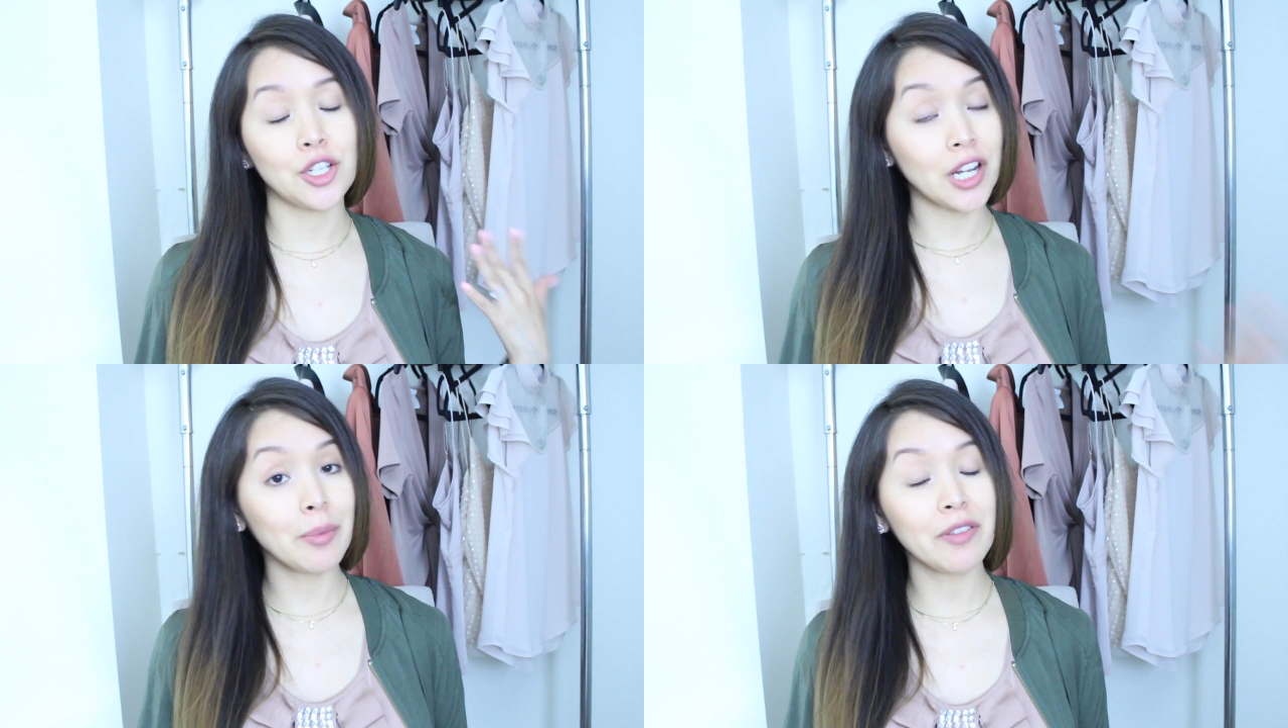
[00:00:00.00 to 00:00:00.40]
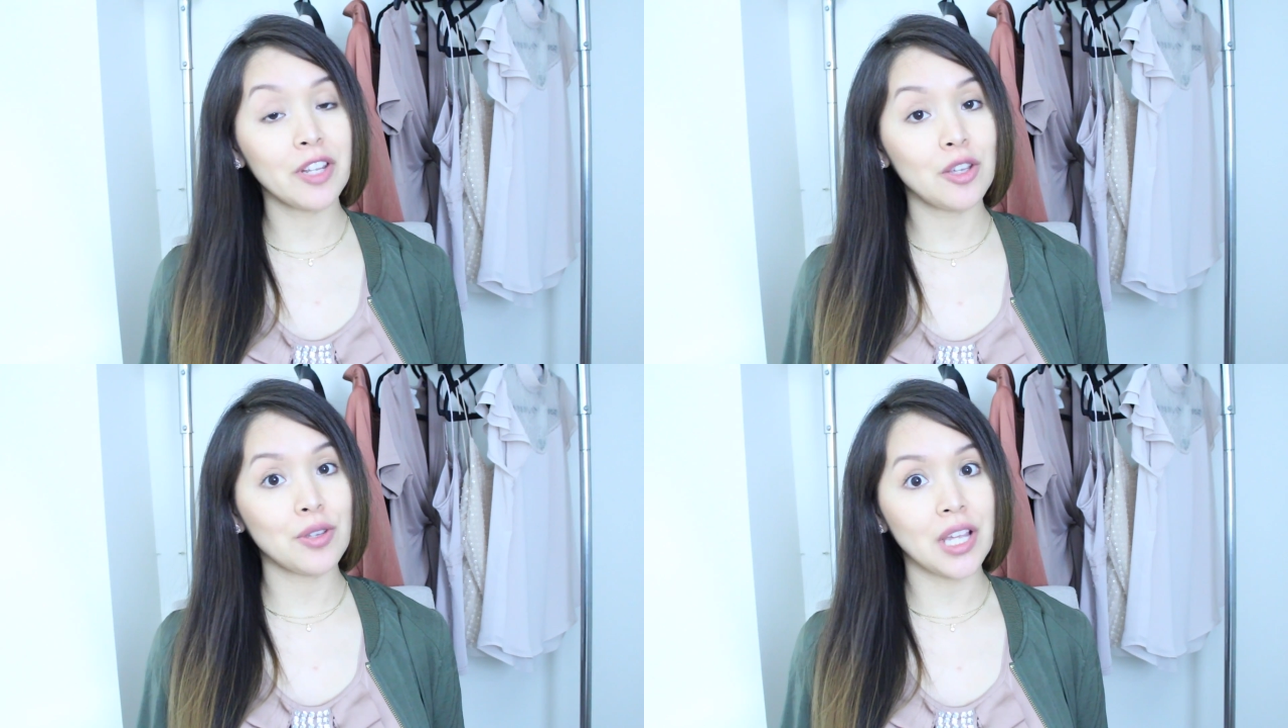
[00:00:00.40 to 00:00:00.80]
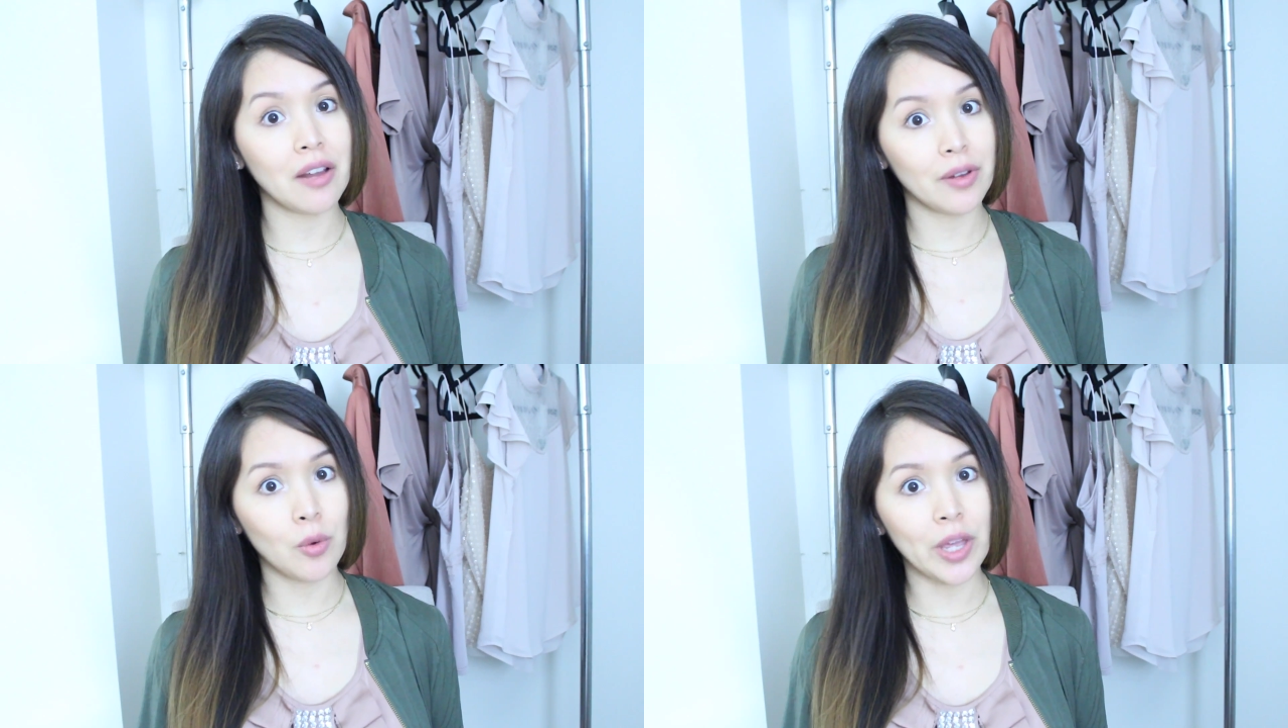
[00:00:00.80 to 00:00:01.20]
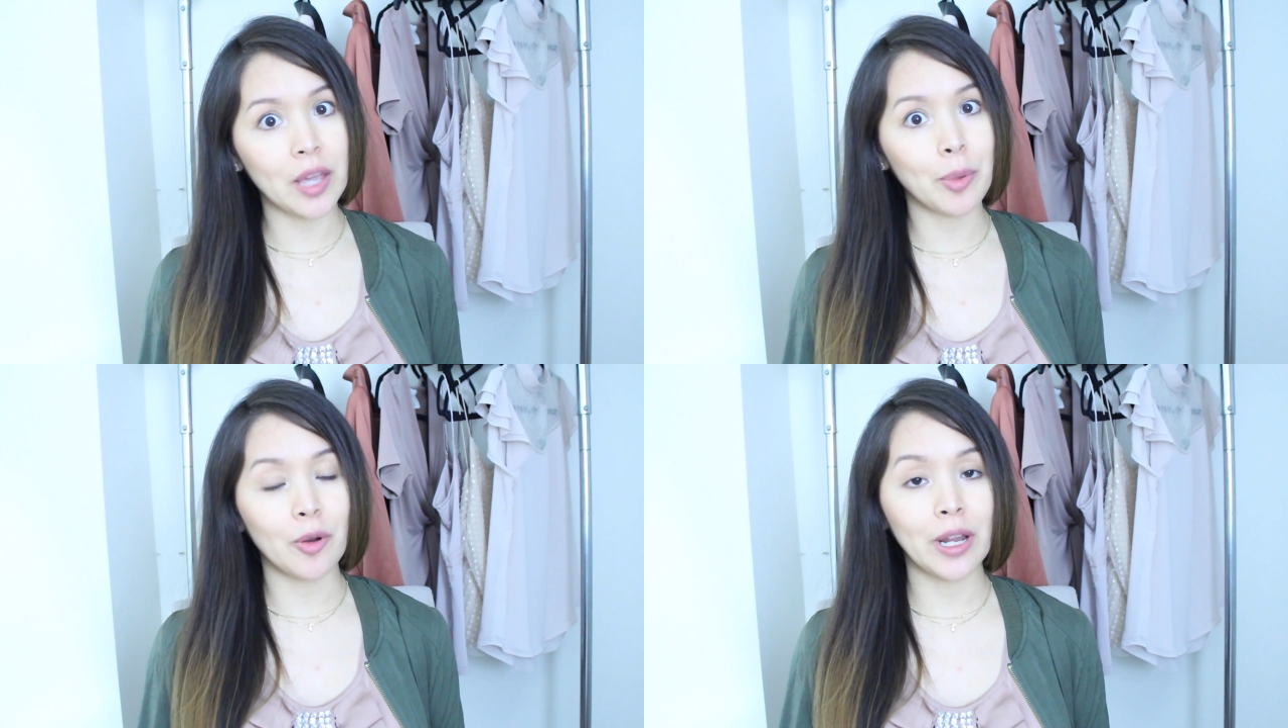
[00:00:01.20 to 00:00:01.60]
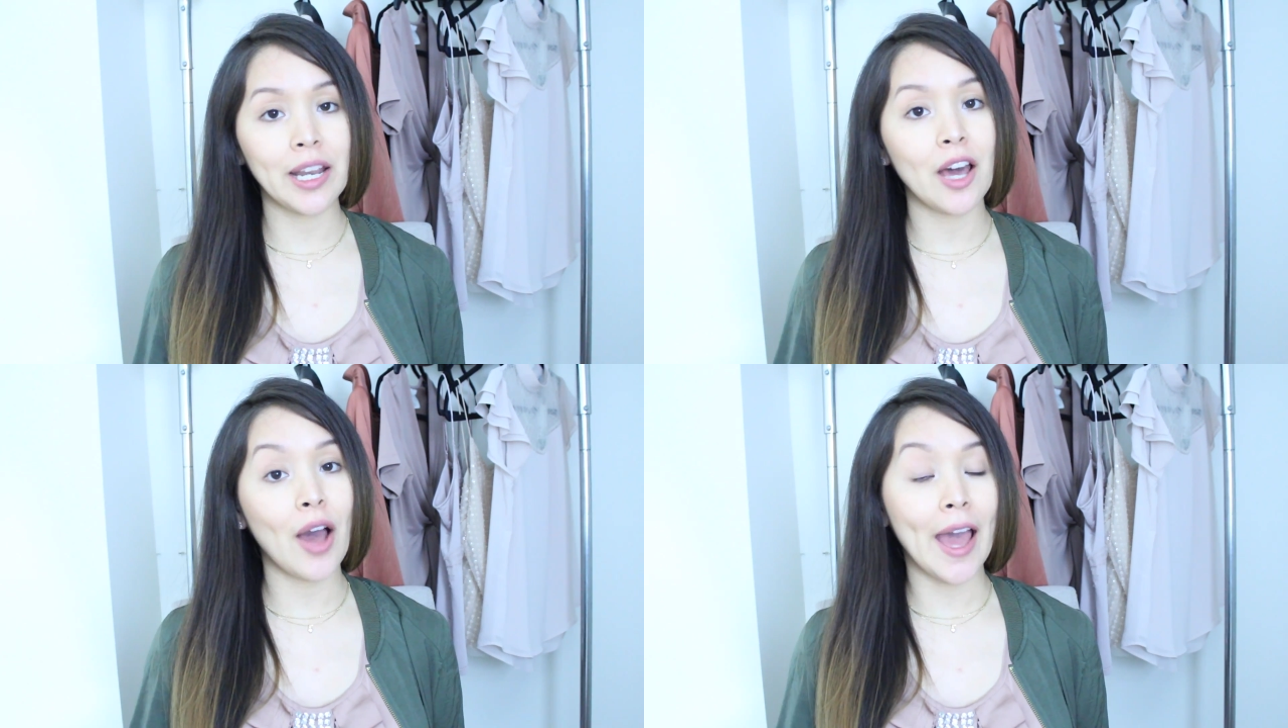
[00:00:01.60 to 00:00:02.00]
I try to make videos every week, but right
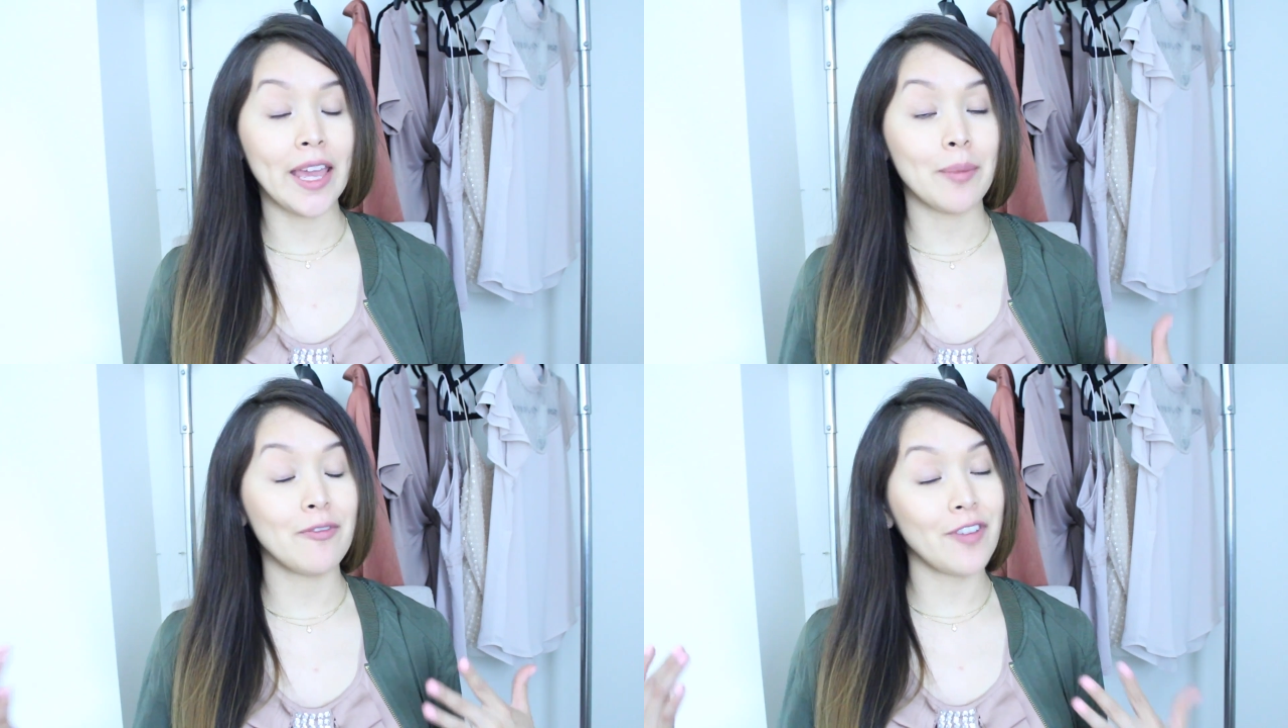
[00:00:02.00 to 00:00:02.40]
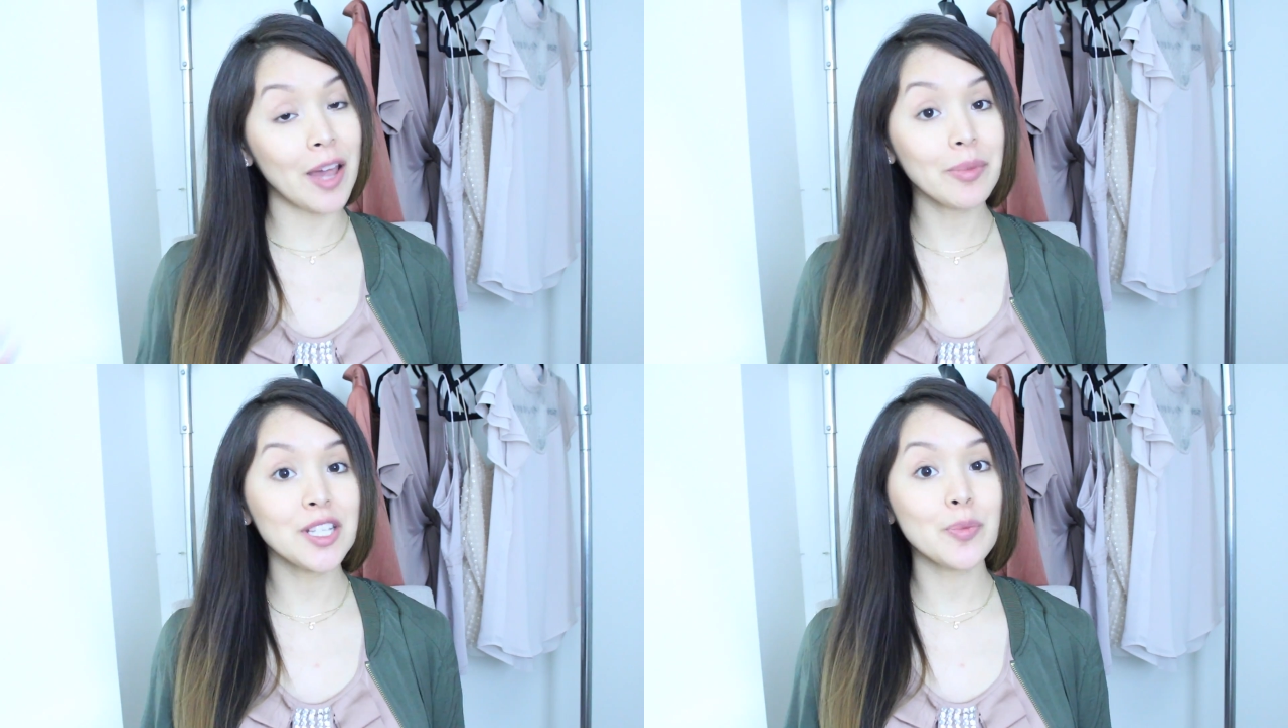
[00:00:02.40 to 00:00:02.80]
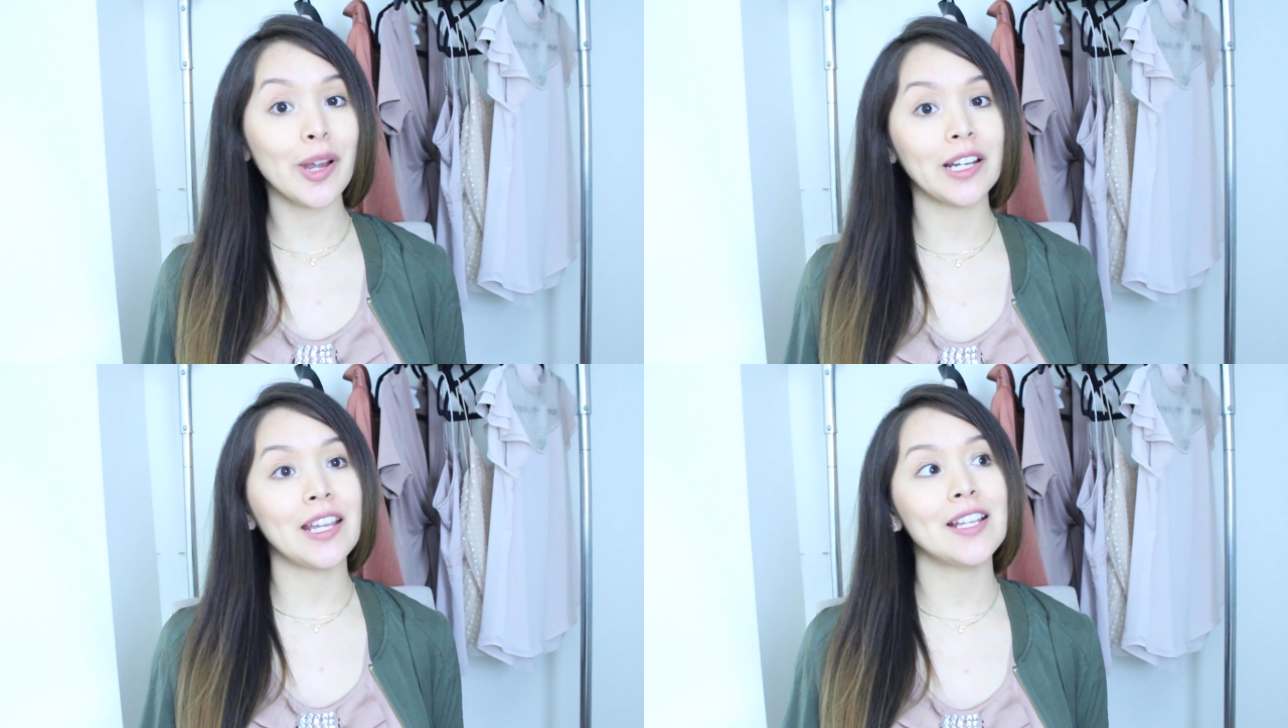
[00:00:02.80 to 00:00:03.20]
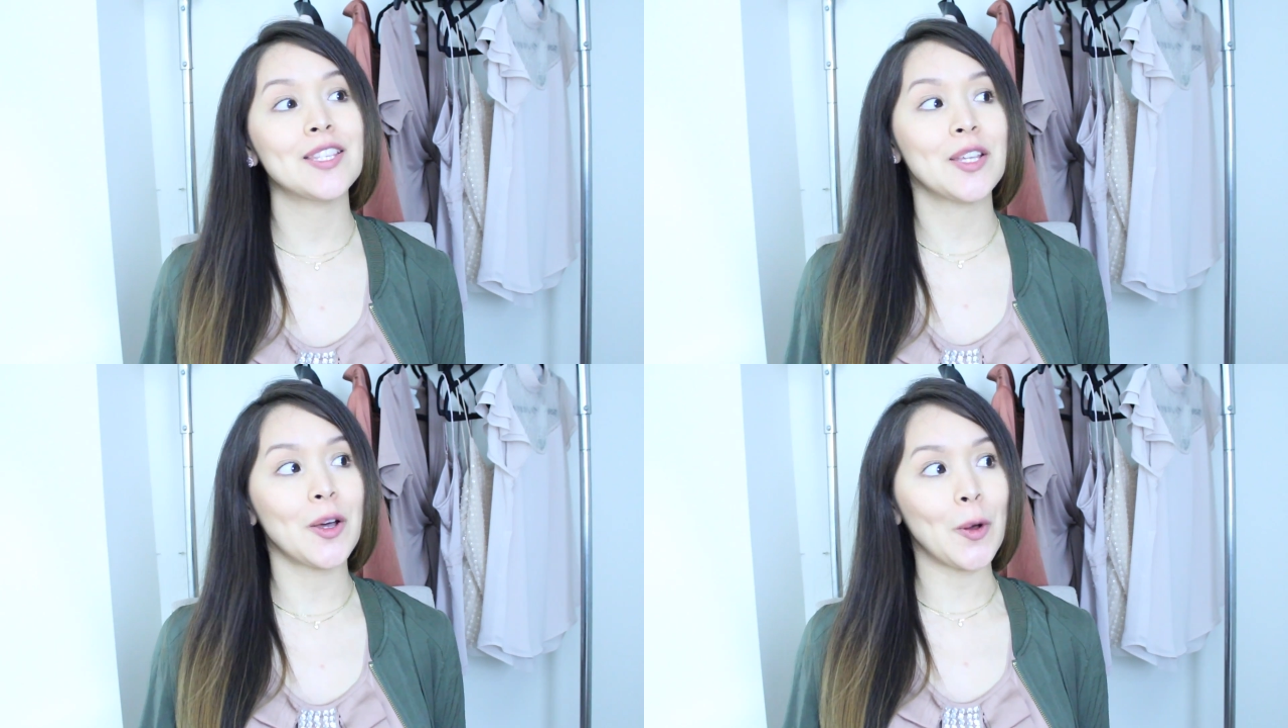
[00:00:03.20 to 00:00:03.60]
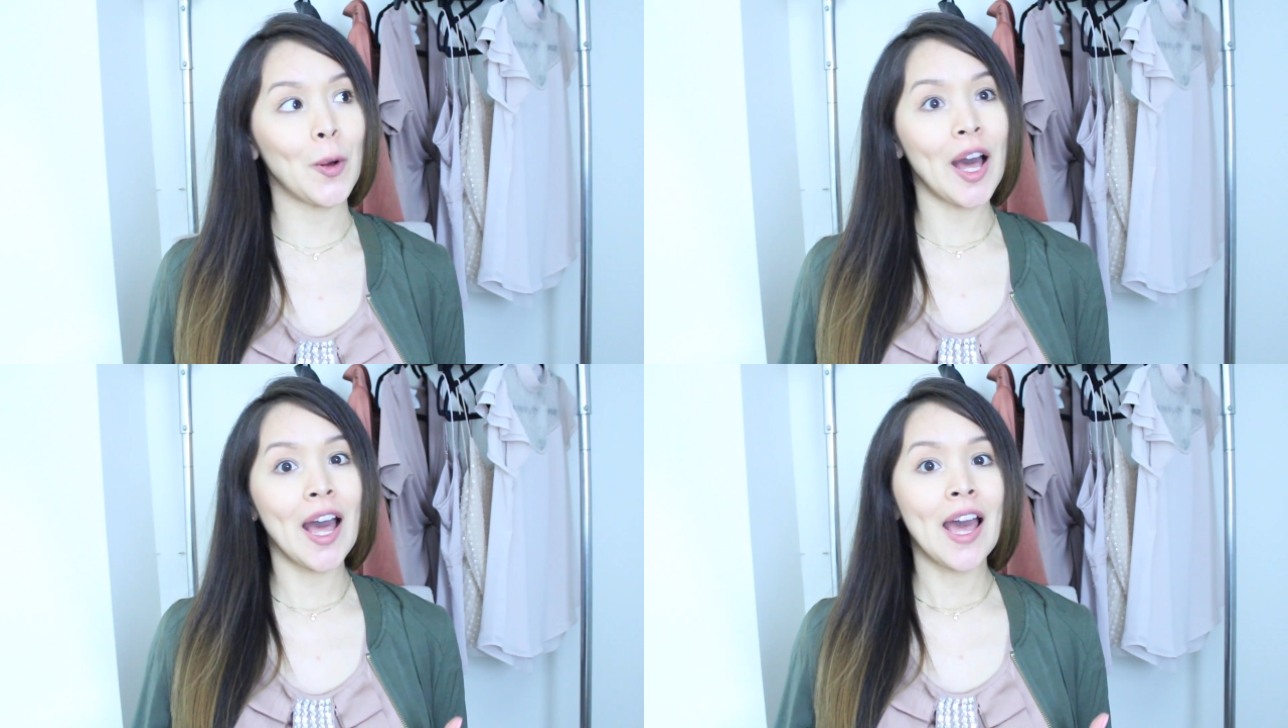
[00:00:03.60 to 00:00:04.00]
now I am five months pregnant, so